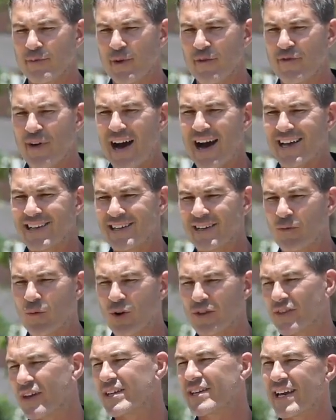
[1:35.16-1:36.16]
providing
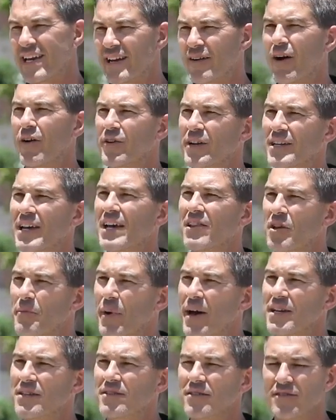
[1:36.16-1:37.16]
what they need on a daily
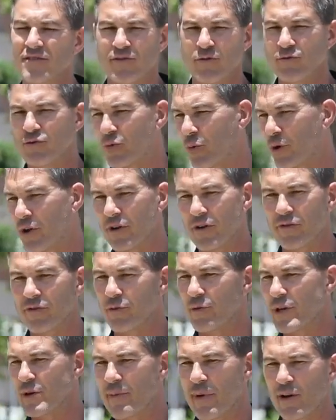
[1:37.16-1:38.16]
basis through Twitter,
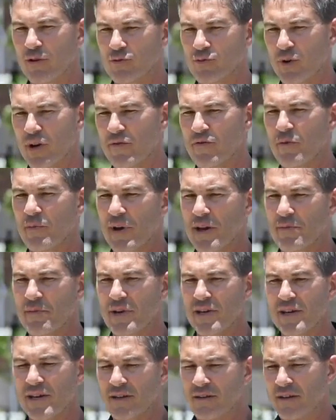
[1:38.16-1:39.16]
through emails, whatever it may
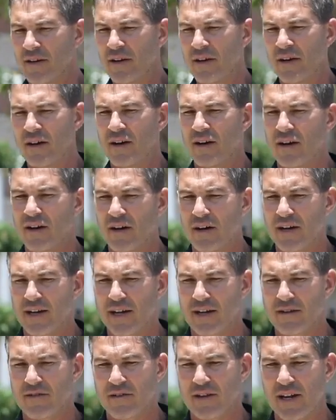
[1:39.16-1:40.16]
be.
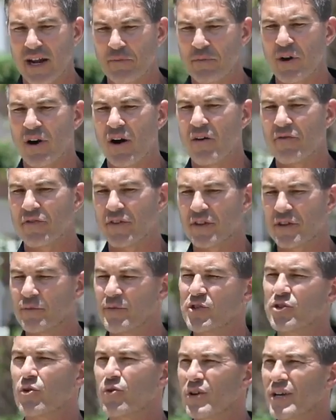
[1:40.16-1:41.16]
And I'm confident the
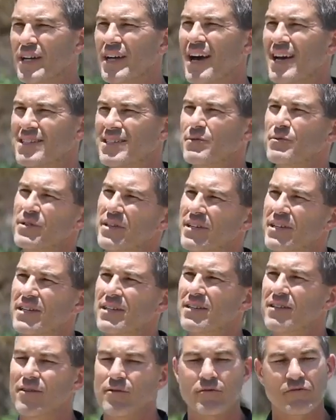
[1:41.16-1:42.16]
majority of guys do what they
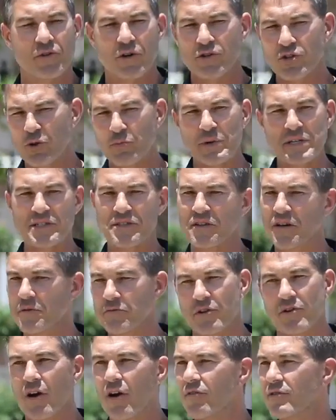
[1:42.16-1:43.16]
need to do. There's going to be
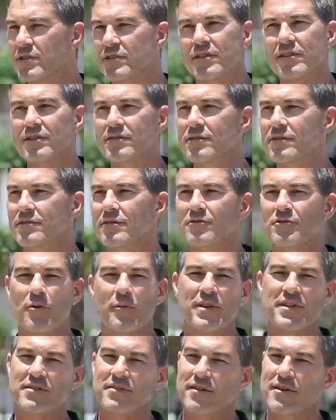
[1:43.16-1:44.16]
some. There always is. There's
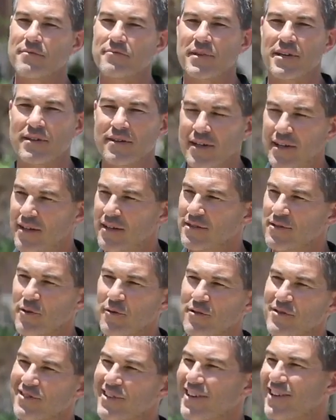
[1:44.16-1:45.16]
going to be some that is
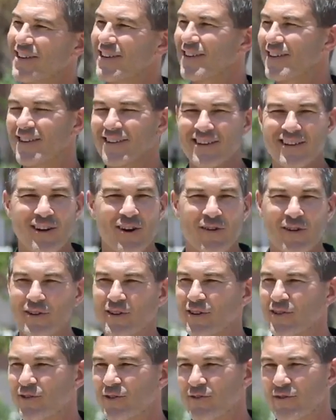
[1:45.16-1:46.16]
going to say, I
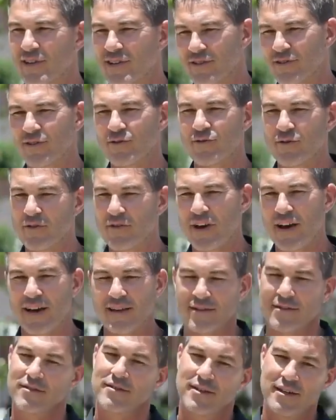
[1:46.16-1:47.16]
couldn't do this, couldn't do
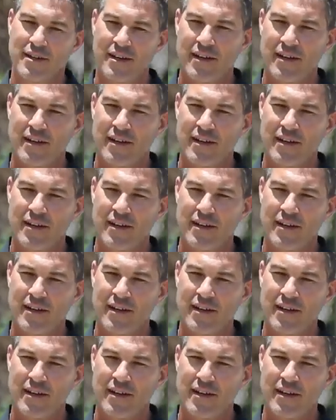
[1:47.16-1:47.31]
that. And,